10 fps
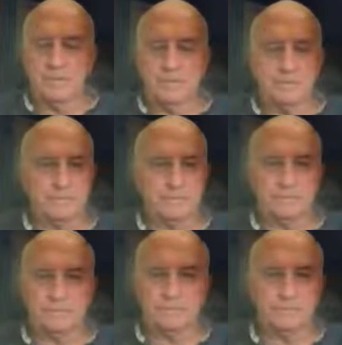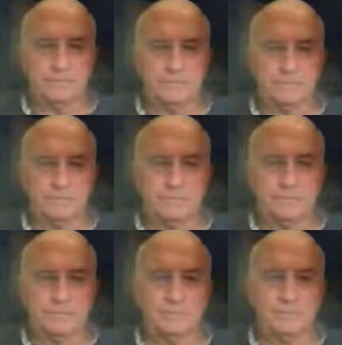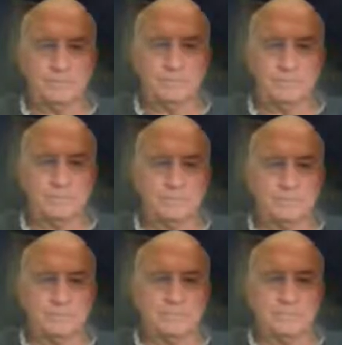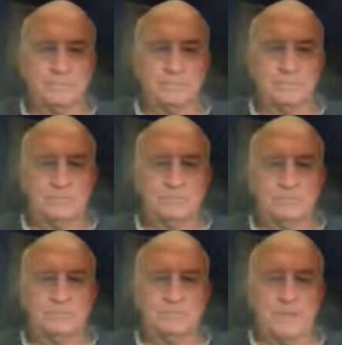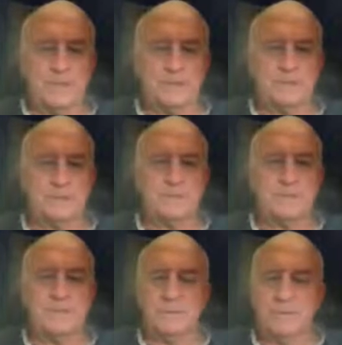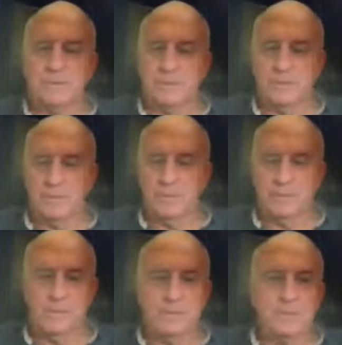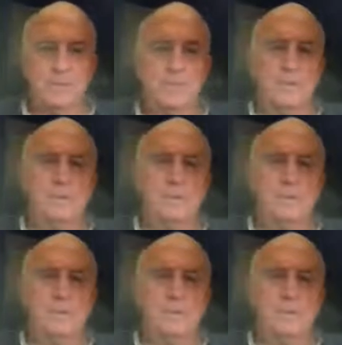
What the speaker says: (silent)